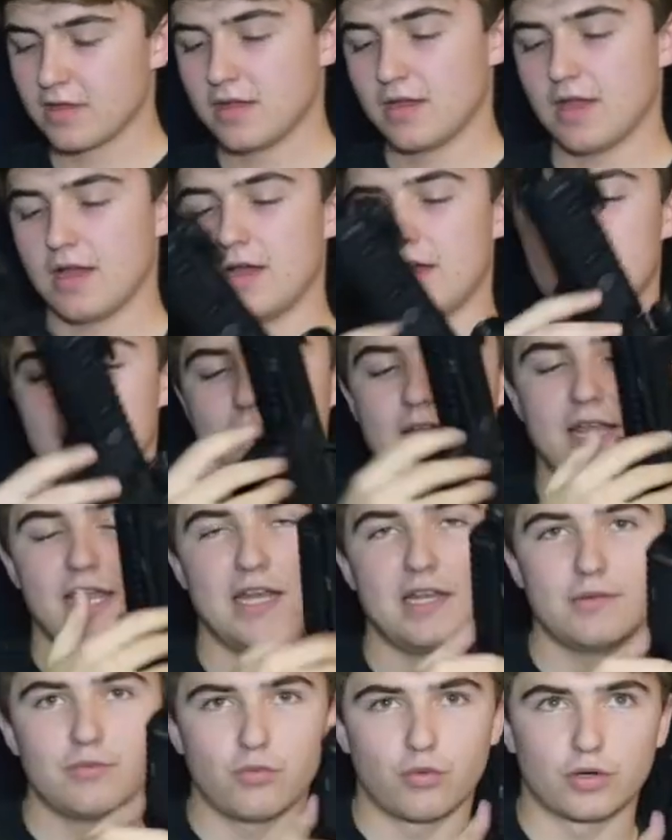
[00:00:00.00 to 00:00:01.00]
and
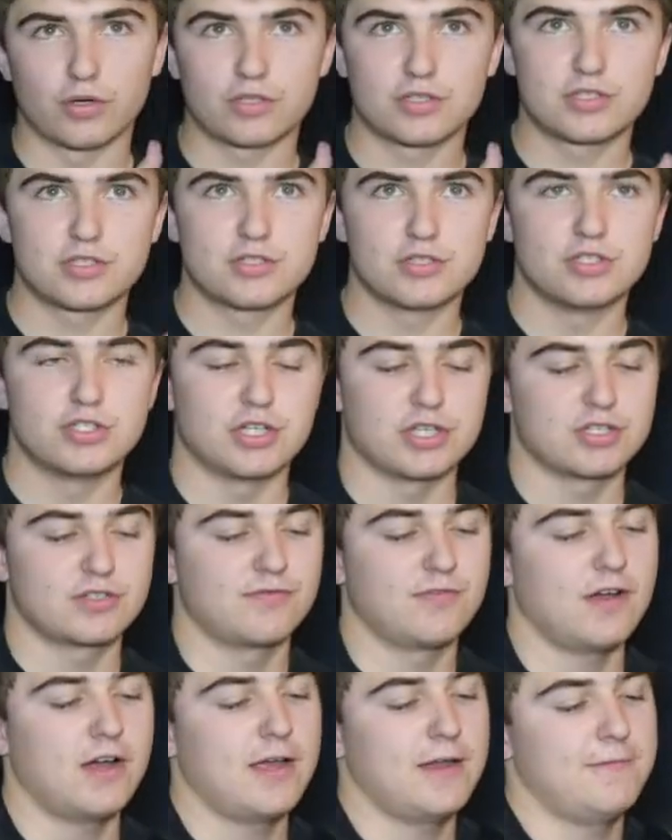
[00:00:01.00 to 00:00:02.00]
it works just
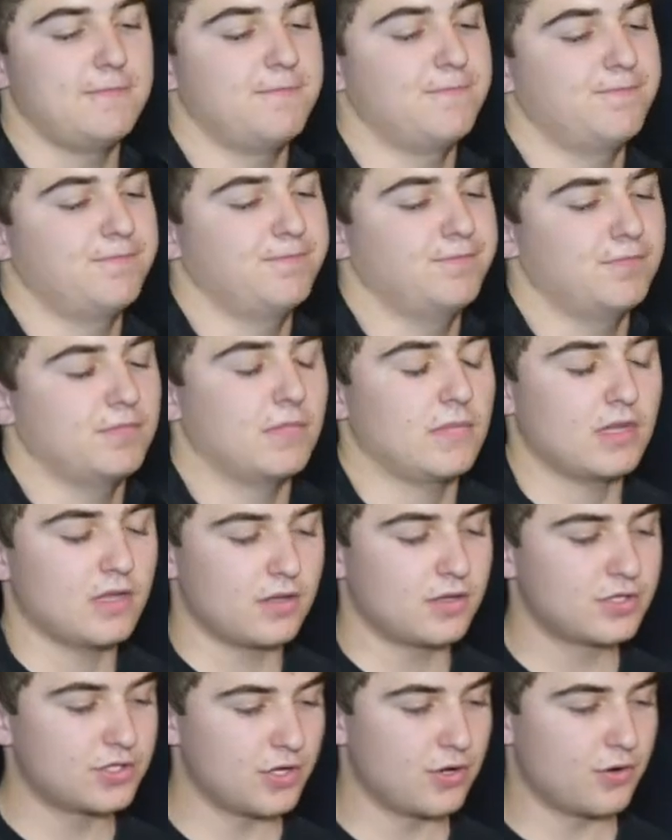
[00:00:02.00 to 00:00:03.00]
fine.
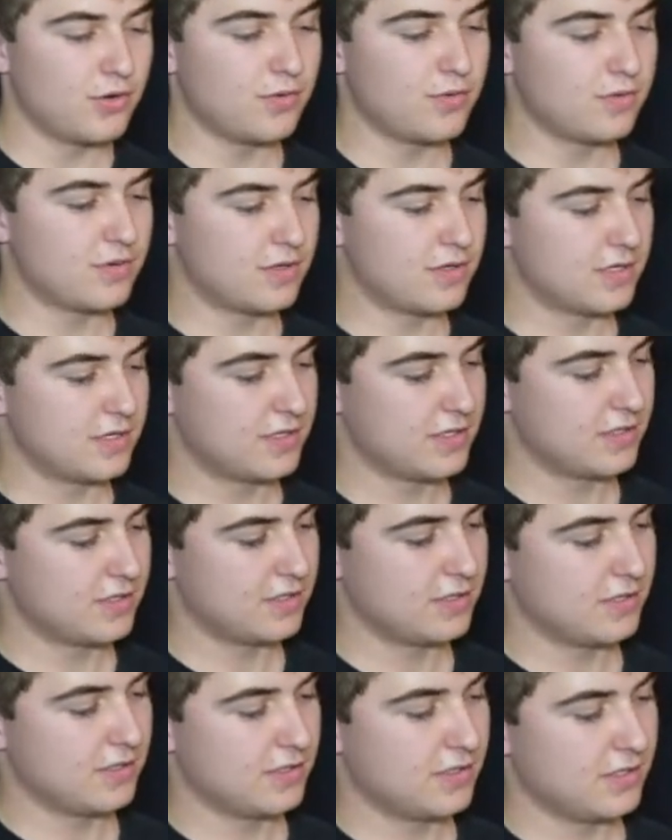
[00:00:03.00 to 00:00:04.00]
So,
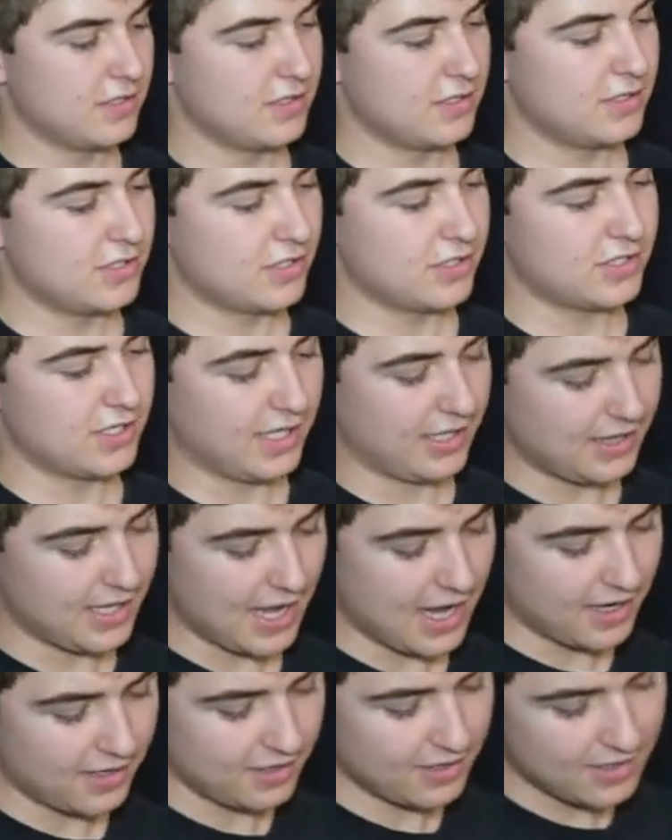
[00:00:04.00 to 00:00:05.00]
just like
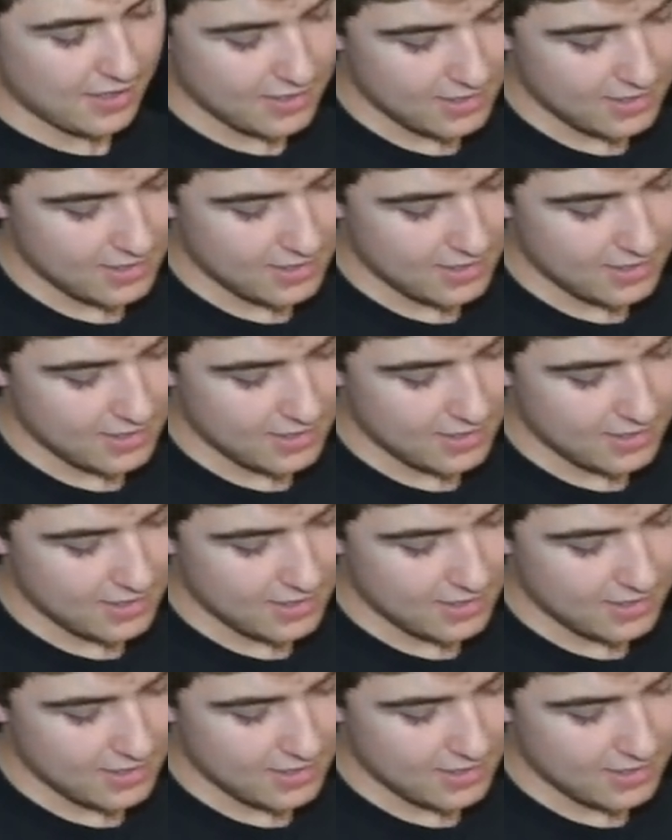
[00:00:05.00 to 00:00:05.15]
that.